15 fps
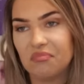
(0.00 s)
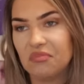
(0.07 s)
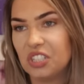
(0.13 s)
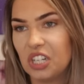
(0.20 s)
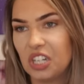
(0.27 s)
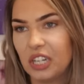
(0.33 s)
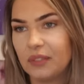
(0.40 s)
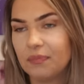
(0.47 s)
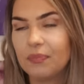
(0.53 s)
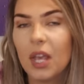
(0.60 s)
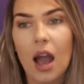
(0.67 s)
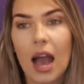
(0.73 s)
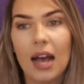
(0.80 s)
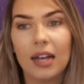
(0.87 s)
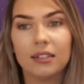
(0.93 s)
Don't know.
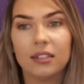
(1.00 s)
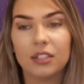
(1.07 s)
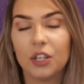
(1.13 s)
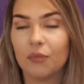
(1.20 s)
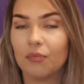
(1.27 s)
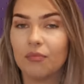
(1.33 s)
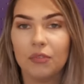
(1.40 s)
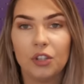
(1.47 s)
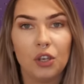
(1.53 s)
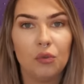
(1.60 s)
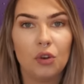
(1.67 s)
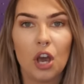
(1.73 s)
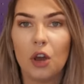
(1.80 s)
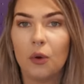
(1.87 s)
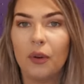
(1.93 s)
As you
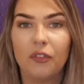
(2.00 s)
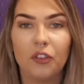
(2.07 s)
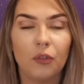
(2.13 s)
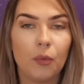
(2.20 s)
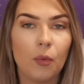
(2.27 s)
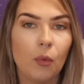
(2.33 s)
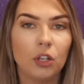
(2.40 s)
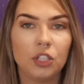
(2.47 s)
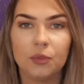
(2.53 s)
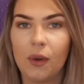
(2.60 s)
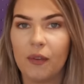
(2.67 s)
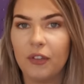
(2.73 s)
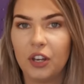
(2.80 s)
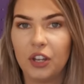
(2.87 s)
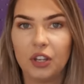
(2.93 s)
know, if you've been watching
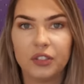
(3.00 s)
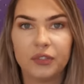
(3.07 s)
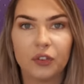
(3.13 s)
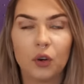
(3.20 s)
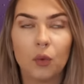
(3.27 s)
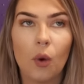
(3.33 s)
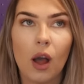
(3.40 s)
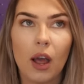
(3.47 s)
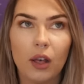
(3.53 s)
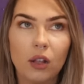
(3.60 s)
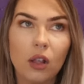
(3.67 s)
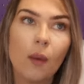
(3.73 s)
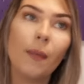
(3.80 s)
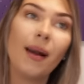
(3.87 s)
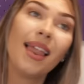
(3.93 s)
my videos for a
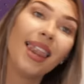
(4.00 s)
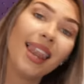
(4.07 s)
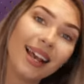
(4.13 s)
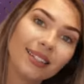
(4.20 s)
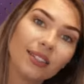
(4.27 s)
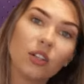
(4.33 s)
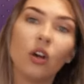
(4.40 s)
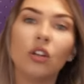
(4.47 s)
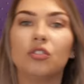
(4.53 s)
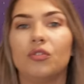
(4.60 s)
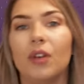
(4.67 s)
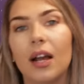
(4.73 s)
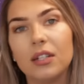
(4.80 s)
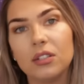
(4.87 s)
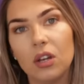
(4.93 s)
while, on my last
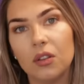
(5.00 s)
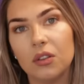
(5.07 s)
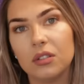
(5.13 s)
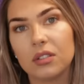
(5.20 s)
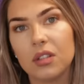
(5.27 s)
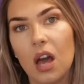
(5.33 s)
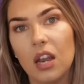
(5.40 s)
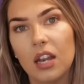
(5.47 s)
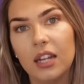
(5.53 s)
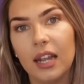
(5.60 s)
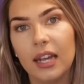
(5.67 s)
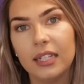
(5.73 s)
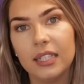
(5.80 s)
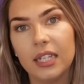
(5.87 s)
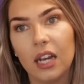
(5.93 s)
contract on the Scarlet
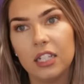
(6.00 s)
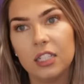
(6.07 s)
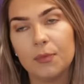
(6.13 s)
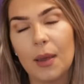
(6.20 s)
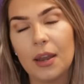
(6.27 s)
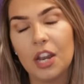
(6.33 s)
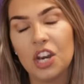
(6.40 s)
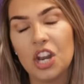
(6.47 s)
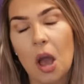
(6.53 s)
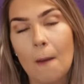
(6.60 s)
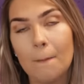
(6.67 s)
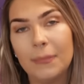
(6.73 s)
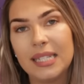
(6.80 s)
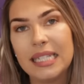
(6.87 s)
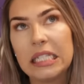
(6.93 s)
Lady, I spent an
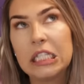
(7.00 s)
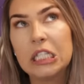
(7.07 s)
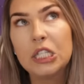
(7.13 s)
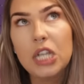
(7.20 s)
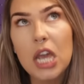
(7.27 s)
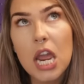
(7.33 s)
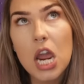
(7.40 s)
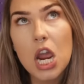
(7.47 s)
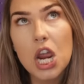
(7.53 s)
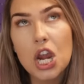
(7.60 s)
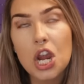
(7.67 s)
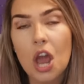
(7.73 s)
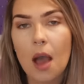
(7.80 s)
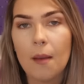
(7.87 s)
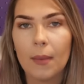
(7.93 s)

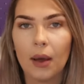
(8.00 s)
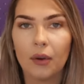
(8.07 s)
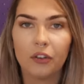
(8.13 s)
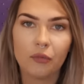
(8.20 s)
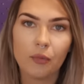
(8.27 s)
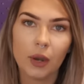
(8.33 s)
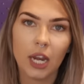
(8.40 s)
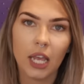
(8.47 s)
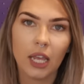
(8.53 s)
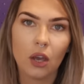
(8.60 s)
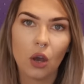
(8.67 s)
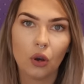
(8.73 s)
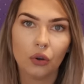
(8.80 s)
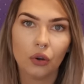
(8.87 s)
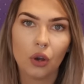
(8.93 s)
obscene amount of money
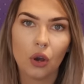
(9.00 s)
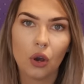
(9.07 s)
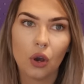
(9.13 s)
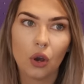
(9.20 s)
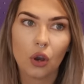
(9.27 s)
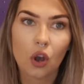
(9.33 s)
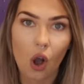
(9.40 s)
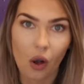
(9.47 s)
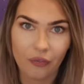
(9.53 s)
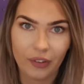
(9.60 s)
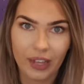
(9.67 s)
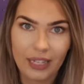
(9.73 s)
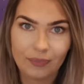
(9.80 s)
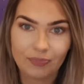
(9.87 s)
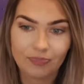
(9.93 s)
on
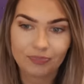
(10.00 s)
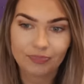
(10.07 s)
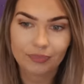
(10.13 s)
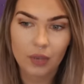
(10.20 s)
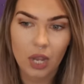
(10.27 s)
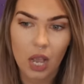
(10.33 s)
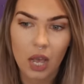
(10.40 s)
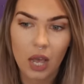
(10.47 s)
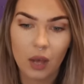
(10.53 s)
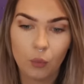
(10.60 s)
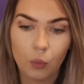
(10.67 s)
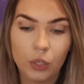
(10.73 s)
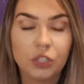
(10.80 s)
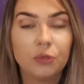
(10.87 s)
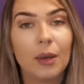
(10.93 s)
coffee,
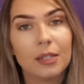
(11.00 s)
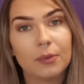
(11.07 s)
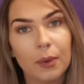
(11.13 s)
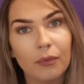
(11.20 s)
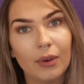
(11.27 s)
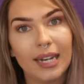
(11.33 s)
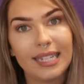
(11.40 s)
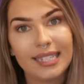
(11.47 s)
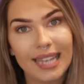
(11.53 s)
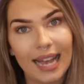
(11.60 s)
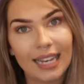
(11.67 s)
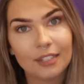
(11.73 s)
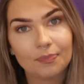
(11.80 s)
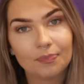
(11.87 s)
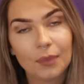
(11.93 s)
which makes me really
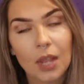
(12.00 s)
sad.